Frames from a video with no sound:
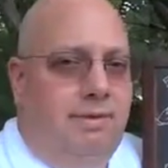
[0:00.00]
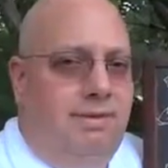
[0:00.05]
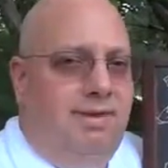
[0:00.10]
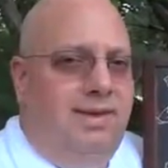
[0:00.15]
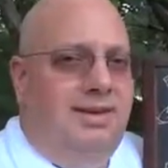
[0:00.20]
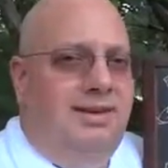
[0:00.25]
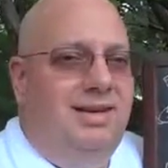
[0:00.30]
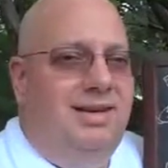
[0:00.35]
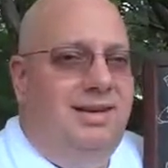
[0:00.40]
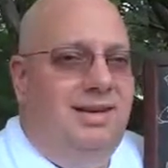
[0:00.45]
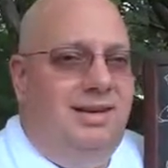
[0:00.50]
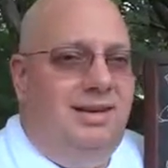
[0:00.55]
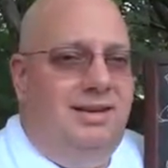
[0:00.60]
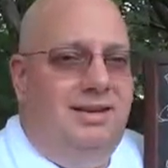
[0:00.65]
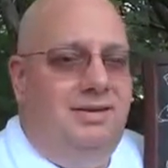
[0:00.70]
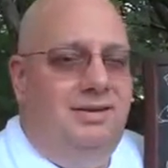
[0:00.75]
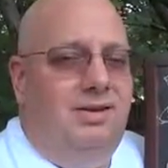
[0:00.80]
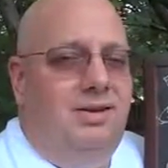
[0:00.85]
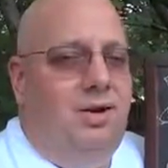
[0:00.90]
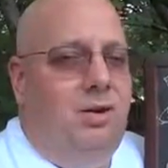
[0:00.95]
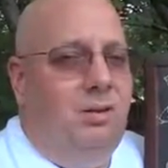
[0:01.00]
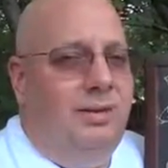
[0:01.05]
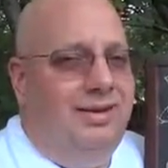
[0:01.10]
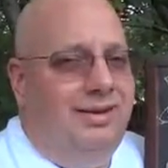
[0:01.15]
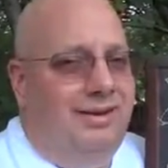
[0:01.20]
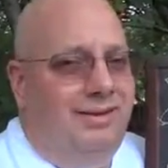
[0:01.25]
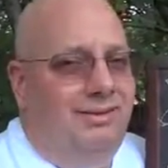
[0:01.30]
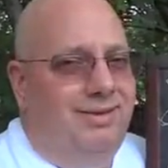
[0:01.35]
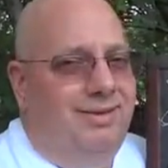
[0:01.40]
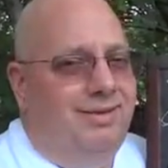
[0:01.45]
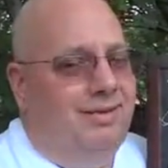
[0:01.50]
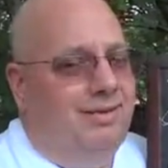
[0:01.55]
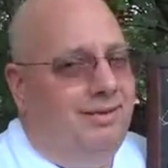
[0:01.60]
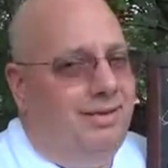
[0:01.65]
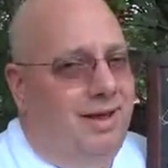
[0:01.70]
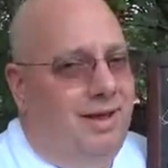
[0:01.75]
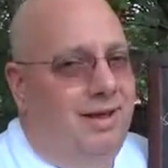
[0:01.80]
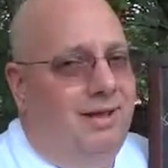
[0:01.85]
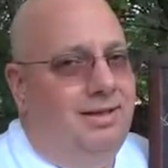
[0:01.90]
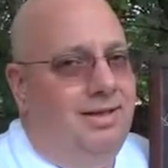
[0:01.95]
than incoherent
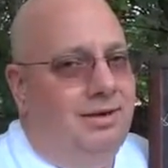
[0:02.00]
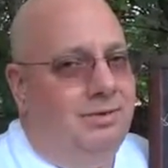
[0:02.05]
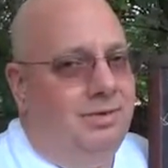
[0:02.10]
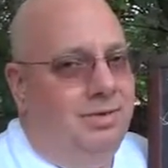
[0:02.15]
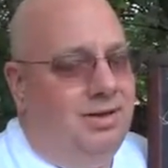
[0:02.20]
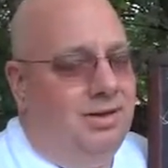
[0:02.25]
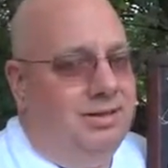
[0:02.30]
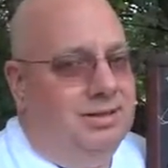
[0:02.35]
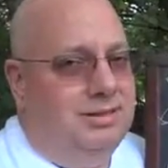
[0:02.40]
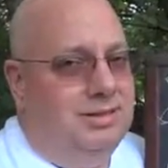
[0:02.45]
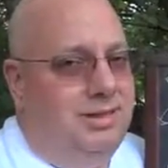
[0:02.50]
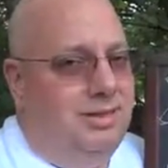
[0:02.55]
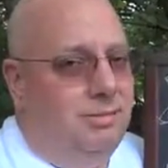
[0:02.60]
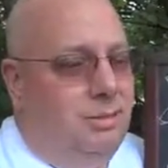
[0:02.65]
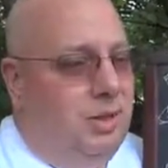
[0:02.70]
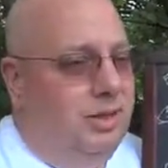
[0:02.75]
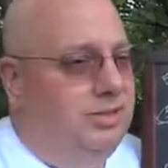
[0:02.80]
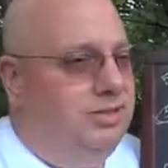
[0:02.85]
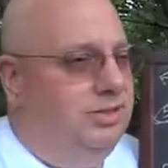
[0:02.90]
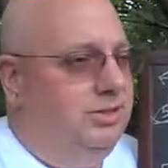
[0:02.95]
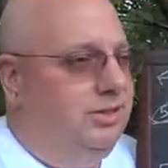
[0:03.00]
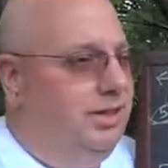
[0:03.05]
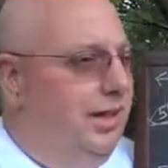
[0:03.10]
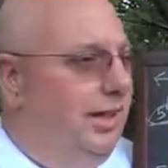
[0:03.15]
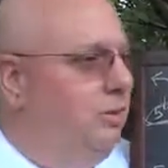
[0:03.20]
dielectric acceleration,